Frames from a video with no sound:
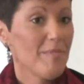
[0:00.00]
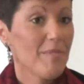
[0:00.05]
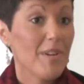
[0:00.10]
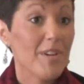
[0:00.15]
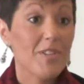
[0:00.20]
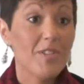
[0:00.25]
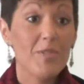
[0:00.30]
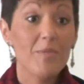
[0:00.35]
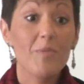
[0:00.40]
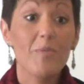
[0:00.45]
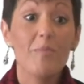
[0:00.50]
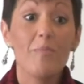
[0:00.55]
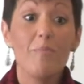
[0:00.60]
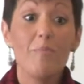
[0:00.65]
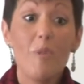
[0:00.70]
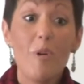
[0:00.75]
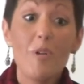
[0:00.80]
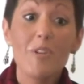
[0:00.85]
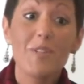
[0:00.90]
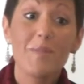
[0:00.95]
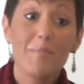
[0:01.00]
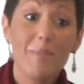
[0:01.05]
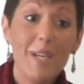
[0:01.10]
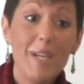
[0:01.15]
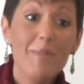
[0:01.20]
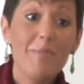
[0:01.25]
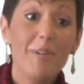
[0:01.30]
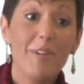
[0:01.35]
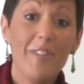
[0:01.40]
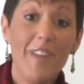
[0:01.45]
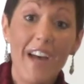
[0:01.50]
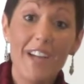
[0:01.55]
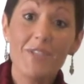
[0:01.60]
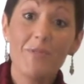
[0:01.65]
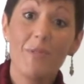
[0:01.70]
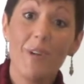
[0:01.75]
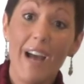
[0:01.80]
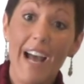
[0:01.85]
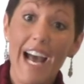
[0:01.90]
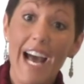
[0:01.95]
Because most people,
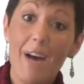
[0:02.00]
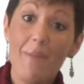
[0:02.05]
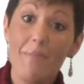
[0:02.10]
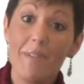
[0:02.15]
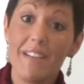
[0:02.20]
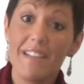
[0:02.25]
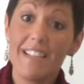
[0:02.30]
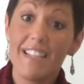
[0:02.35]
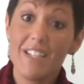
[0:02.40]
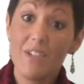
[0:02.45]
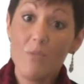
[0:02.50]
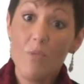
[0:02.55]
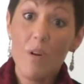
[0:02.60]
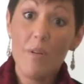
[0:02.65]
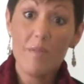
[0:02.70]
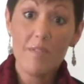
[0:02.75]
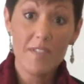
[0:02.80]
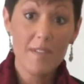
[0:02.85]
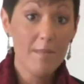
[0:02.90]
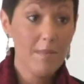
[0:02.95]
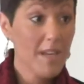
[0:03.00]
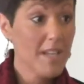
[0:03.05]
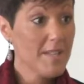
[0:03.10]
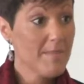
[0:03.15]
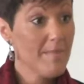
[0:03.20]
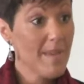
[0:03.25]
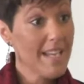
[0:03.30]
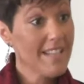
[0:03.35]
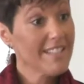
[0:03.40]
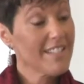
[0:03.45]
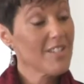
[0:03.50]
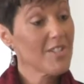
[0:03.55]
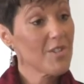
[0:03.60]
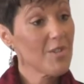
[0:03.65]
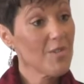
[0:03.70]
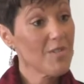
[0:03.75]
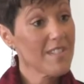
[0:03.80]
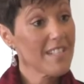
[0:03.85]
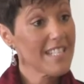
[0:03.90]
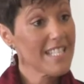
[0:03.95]
that's what happens. It's what sometimes makes us
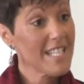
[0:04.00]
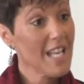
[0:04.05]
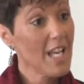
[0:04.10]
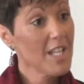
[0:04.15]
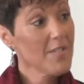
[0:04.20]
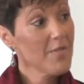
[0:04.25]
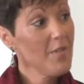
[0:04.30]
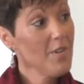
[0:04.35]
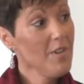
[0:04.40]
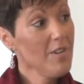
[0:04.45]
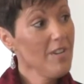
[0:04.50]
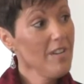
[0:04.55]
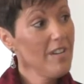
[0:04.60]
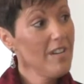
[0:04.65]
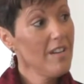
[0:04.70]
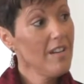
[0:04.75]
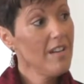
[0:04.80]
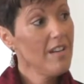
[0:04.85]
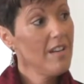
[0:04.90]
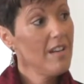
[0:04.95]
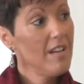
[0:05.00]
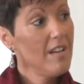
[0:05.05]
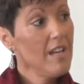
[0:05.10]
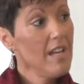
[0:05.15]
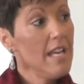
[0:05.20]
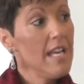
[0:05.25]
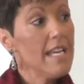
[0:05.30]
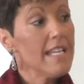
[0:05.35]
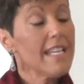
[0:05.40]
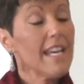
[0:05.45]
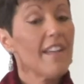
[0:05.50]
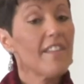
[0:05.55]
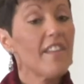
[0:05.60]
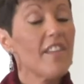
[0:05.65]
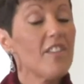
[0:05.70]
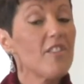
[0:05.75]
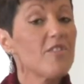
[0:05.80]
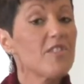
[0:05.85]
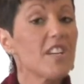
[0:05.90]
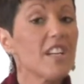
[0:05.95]
so successful. Yet
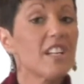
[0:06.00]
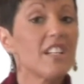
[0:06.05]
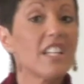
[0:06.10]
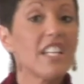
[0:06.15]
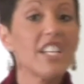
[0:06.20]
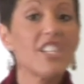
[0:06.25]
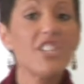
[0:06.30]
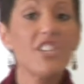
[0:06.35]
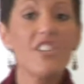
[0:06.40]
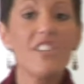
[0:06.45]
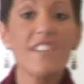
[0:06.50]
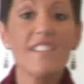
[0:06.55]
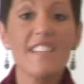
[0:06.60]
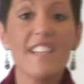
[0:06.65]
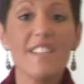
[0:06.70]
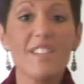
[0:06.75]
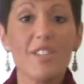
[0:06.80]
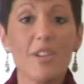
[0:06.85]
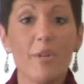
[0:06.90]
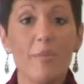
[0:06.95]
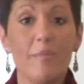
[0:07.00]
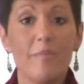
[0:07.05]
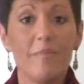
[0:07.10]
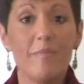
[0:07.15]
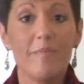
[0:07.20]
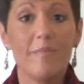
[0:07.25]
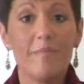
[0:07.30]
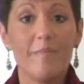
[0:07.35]
then there's a glitch in the system.